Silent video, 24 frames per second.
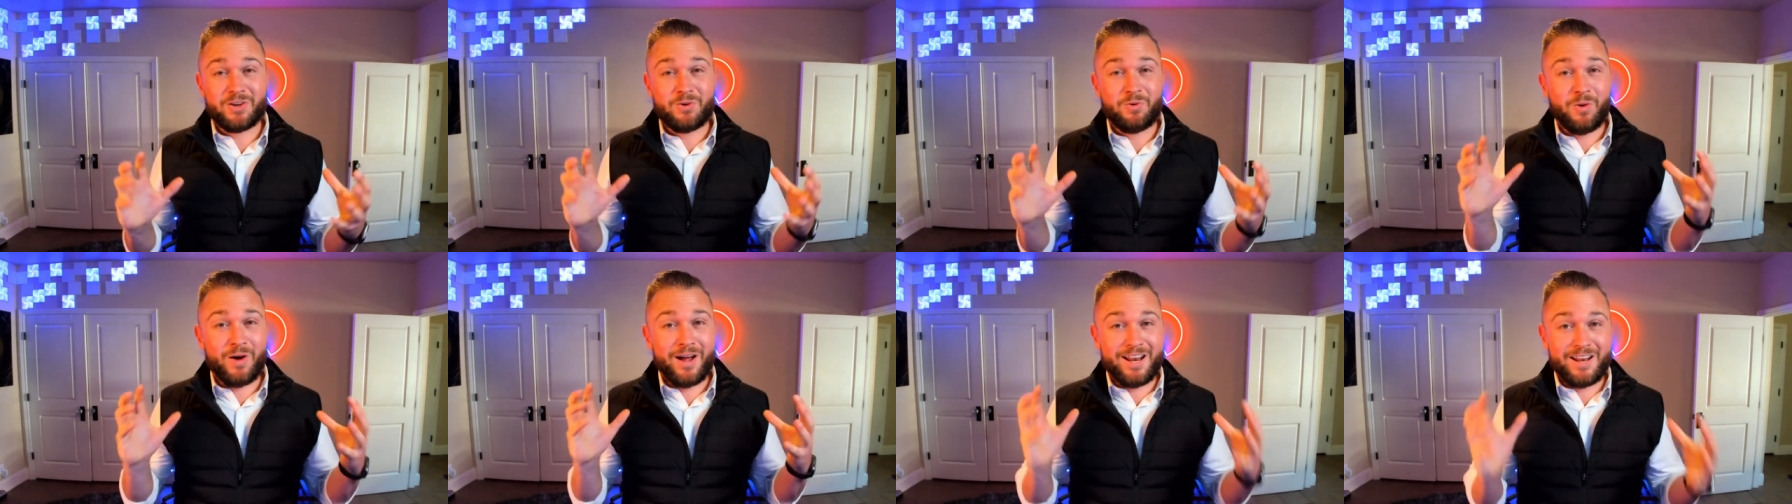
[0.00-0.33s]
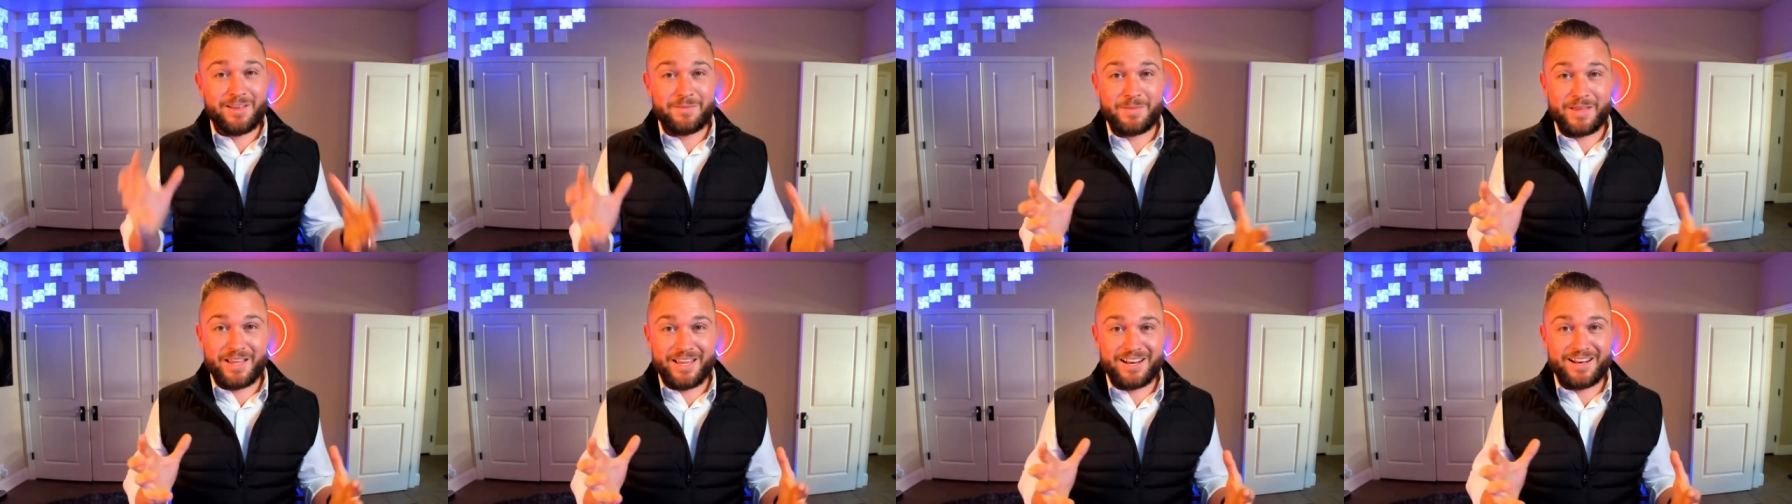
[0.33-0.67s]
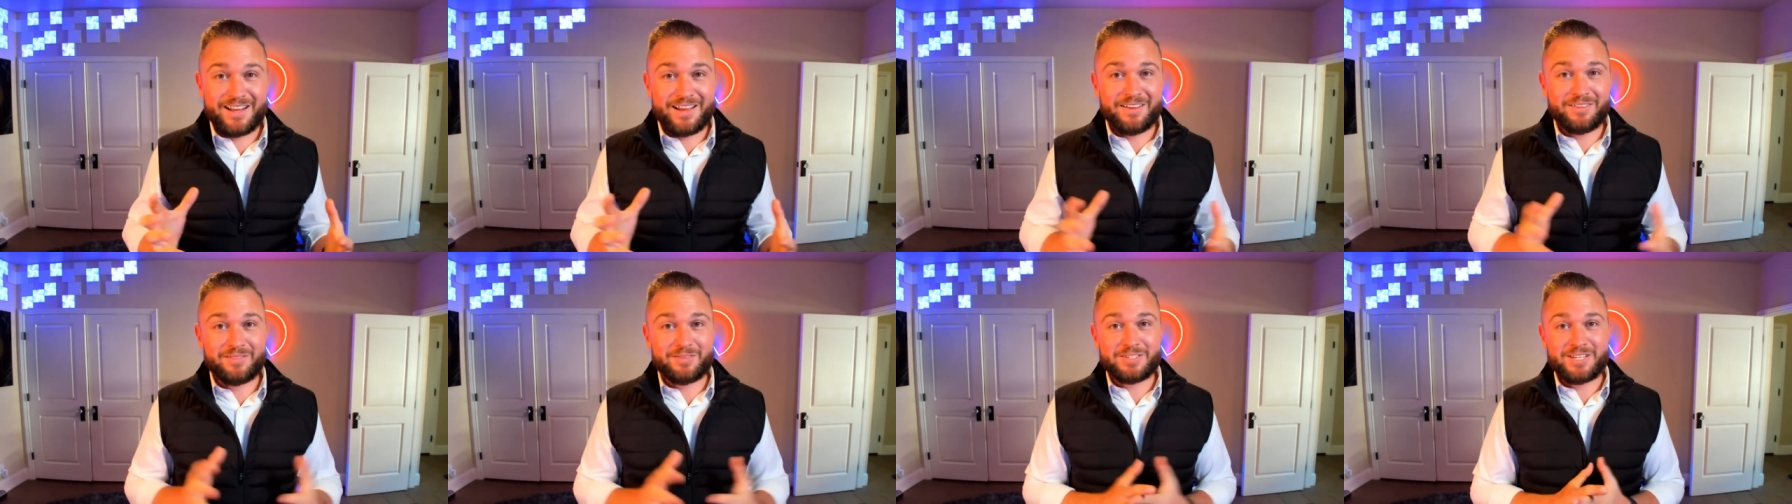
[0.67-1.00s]
quite a
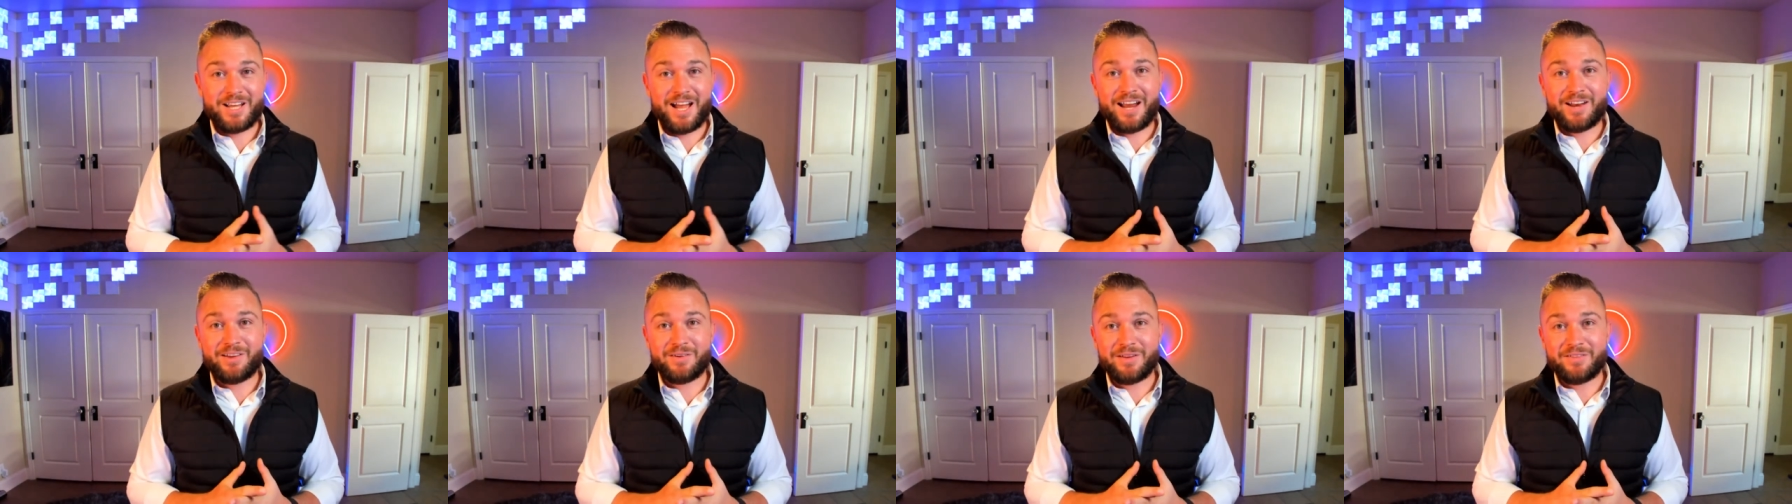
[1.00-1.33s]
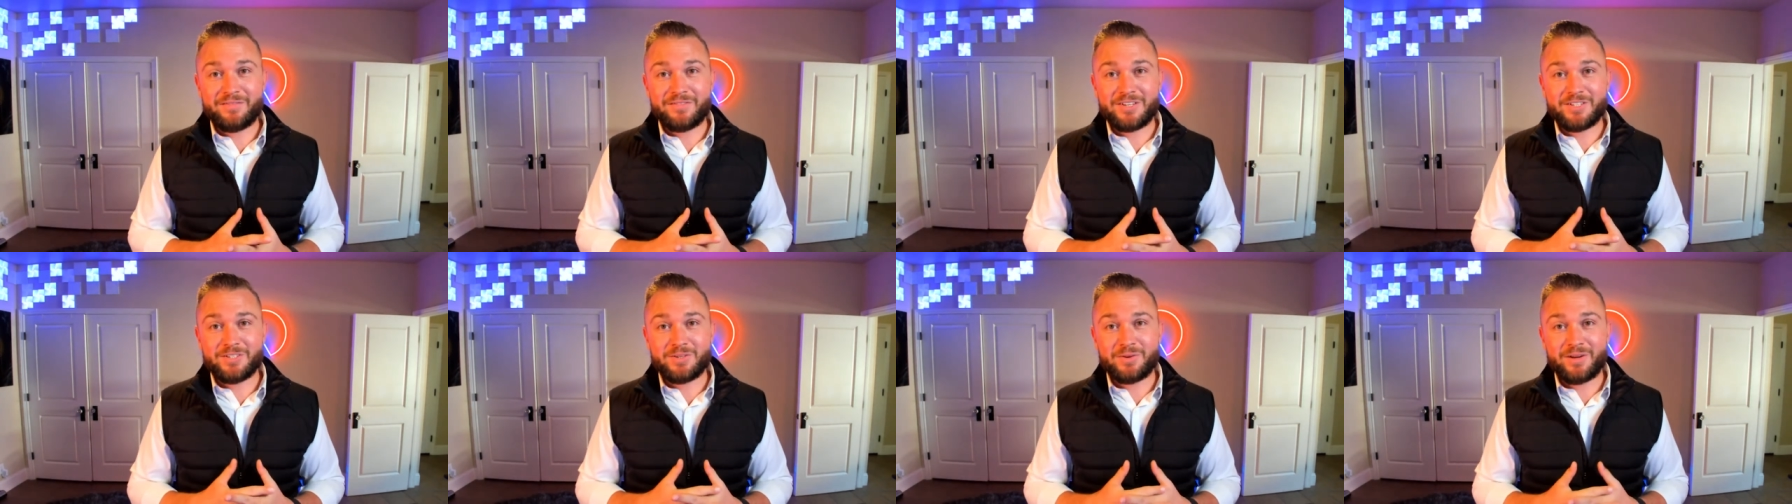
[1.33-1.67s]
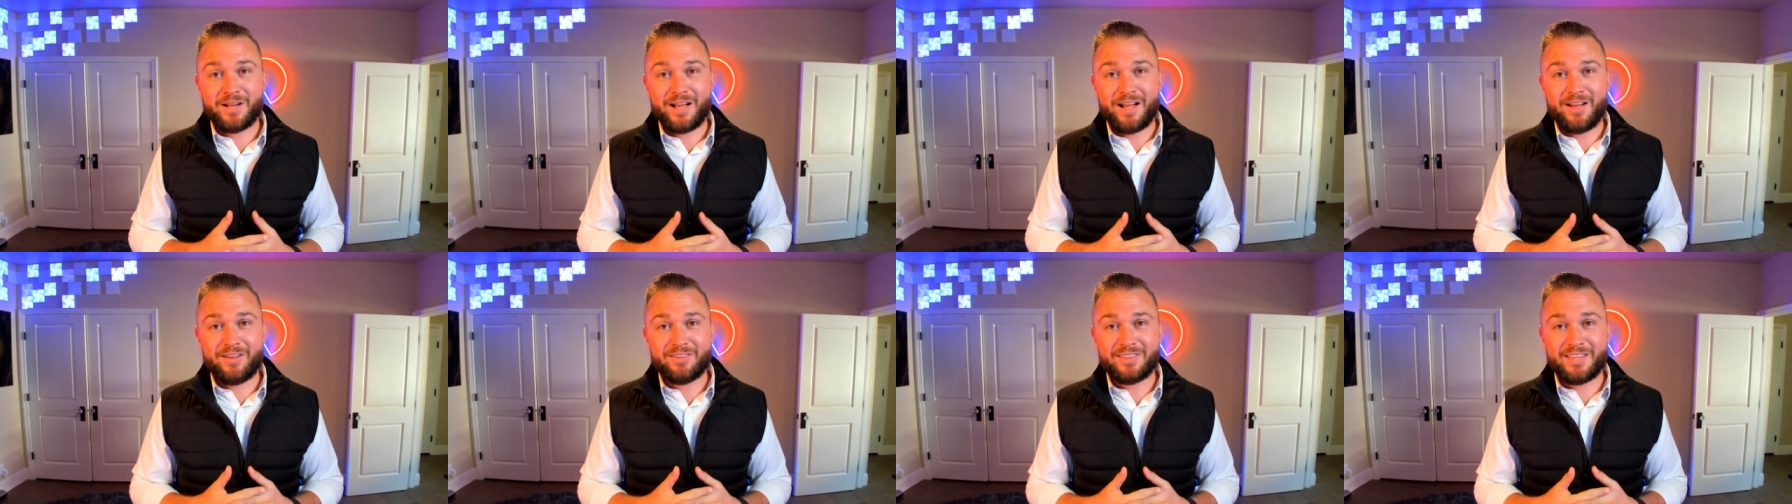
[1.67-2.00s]
bit of shadow
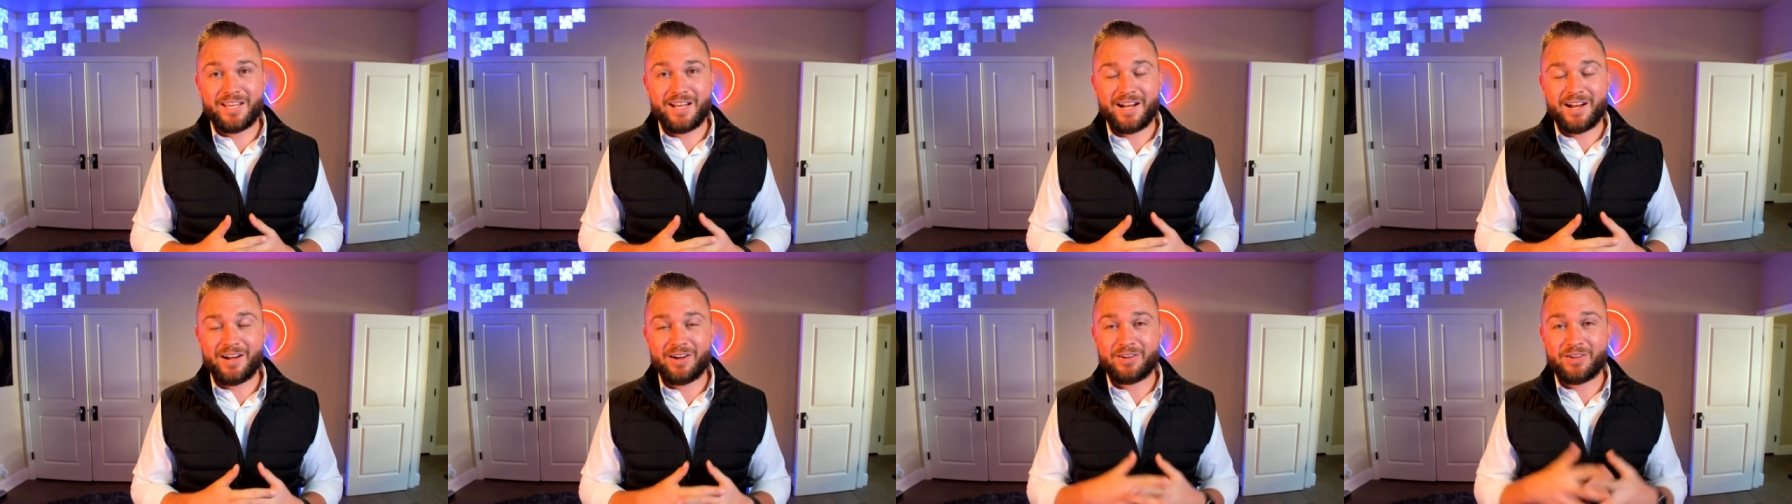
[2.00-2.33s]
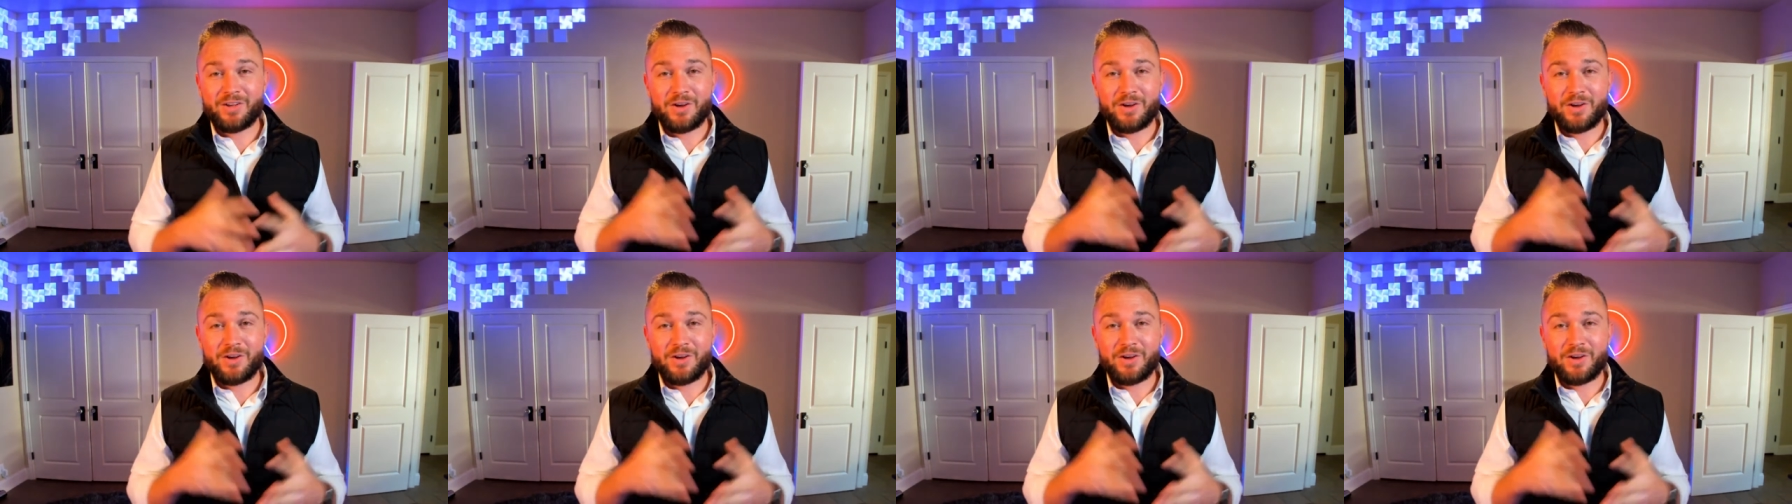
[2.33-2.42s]
inventory out there,